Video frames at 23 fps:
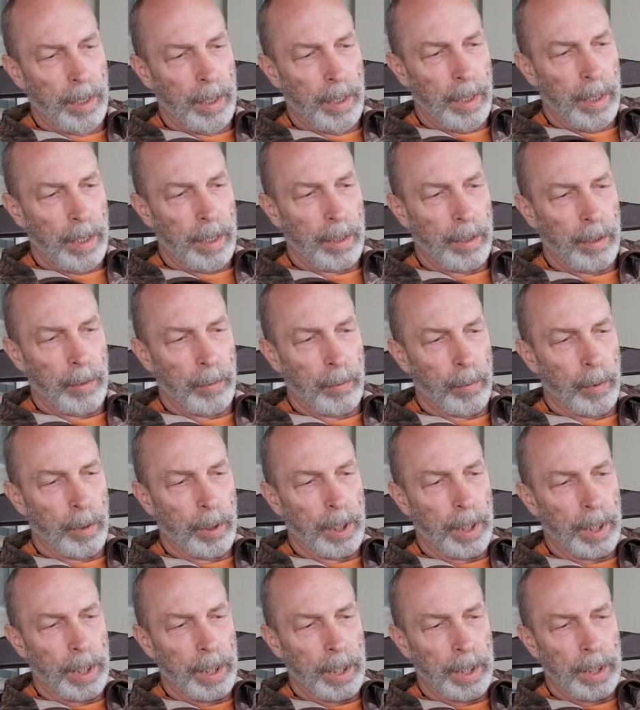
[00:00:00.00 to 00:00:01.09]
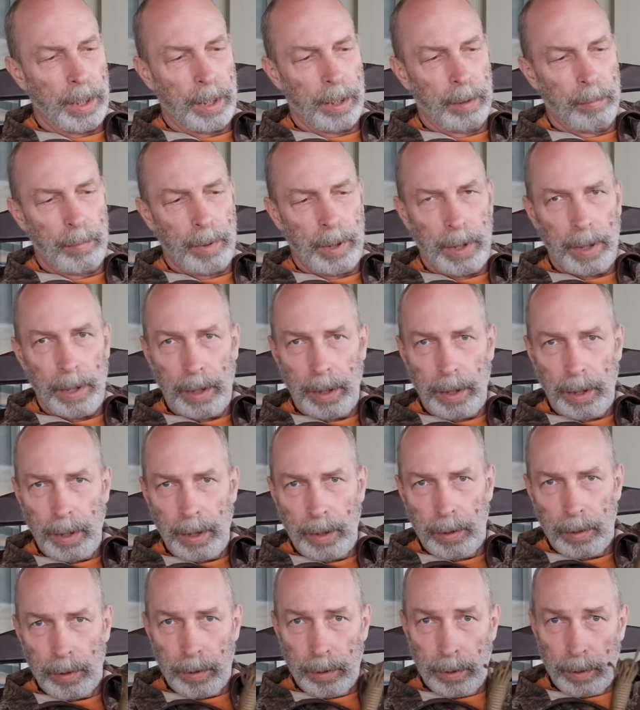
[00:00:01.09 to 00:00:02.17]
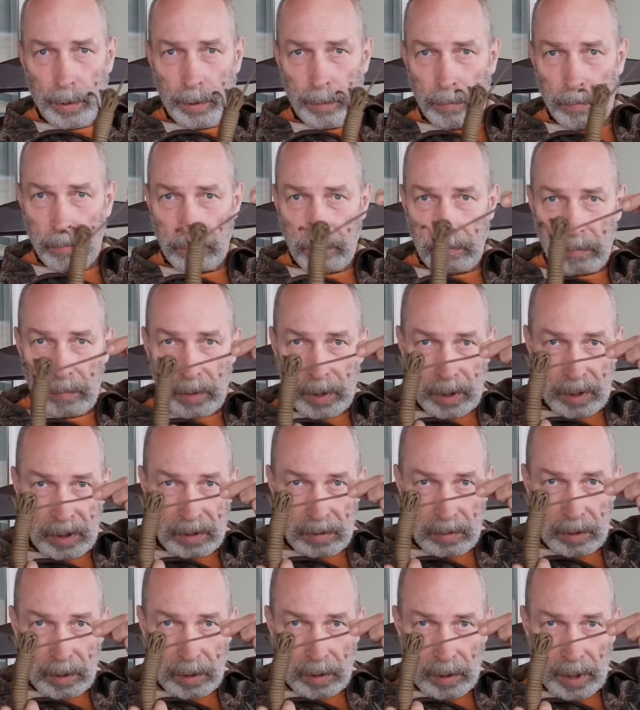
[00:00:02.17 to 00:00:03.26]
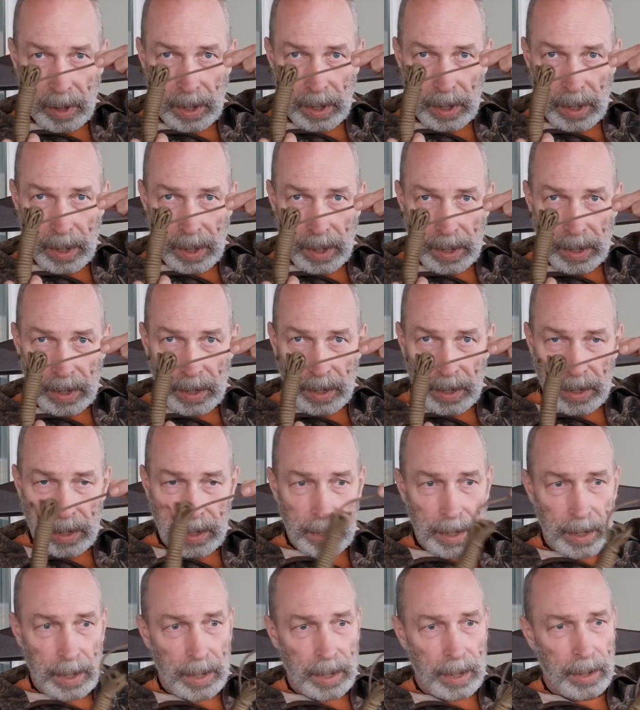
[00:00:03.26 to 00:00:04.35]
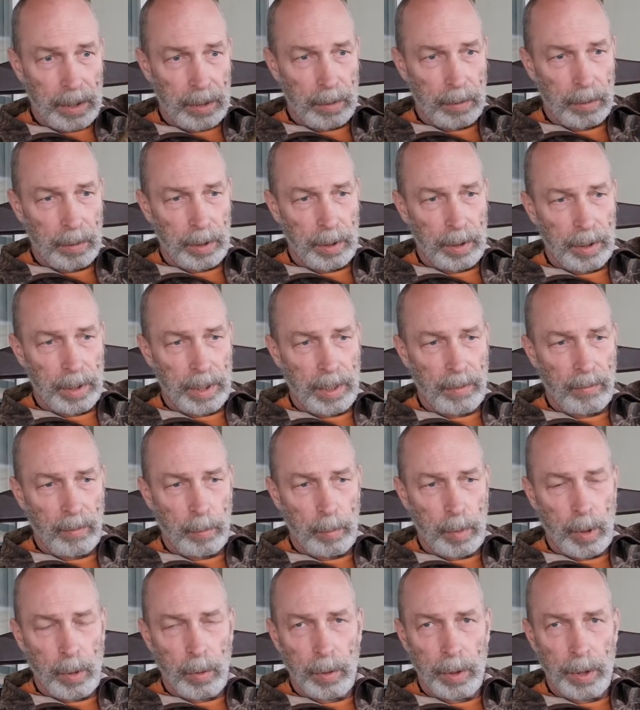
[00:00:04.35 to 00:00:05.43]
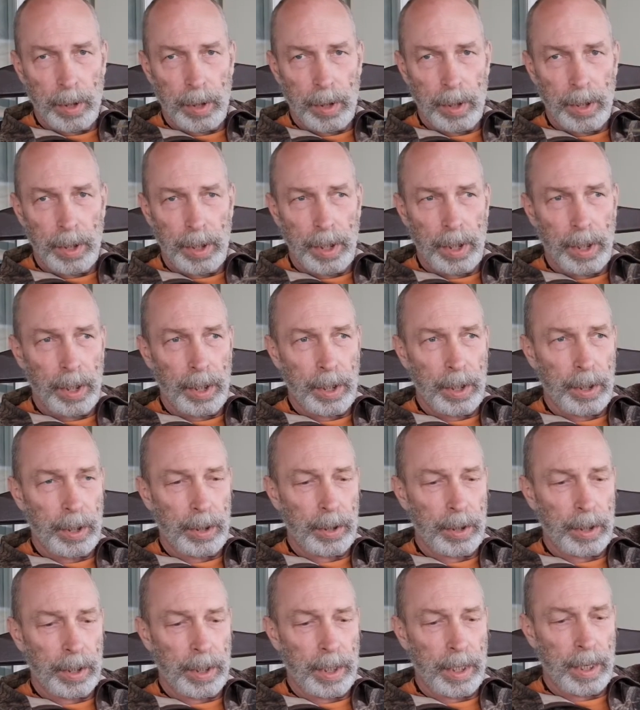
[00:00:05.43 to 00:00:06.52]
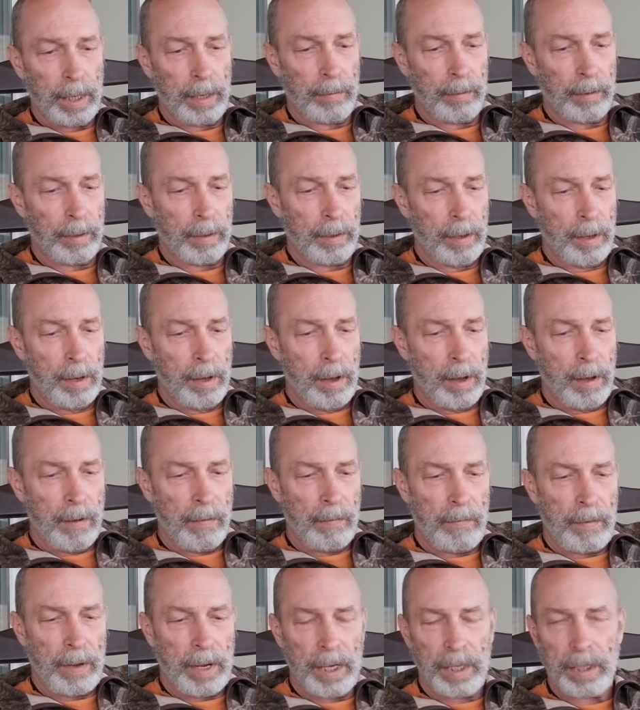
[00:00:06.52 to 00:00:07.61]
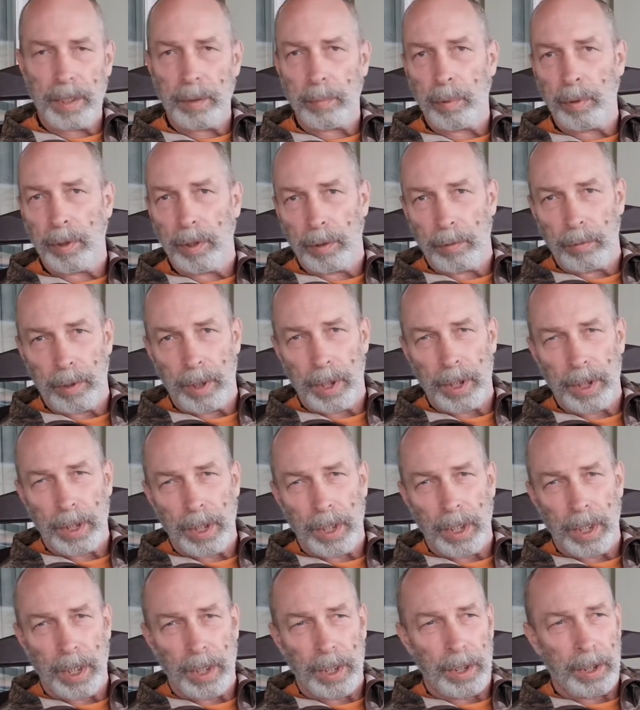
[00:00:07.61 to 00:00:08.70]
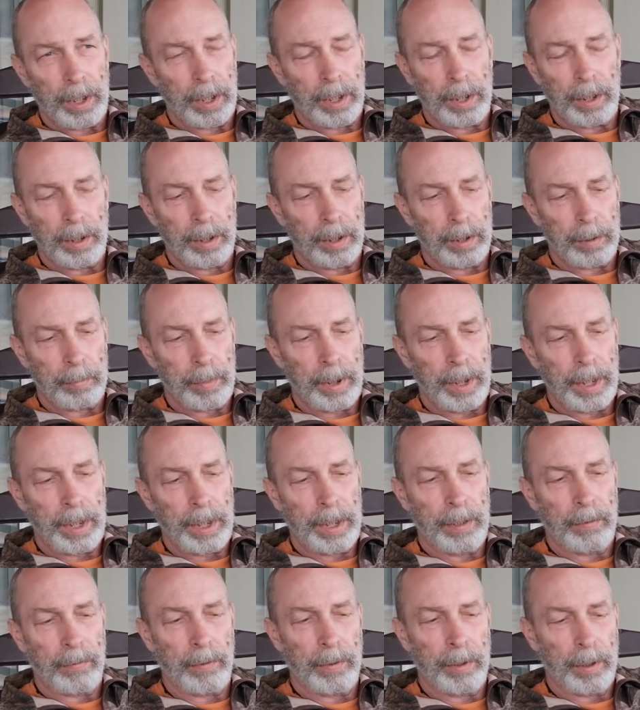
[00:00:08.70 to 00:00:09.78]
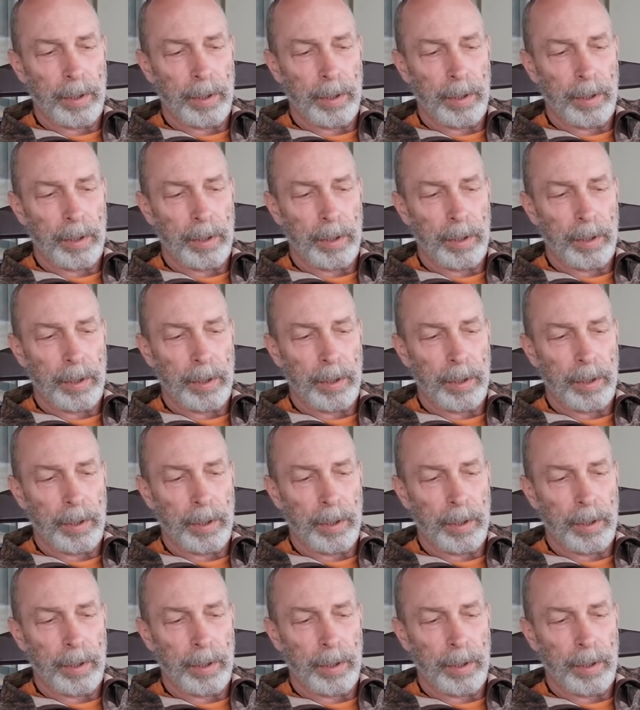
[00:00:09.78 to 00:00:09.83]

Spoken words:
your working end can be either just straight like this is, or you can have a bowline on there, you can have a fast deploy ridge line, there's many different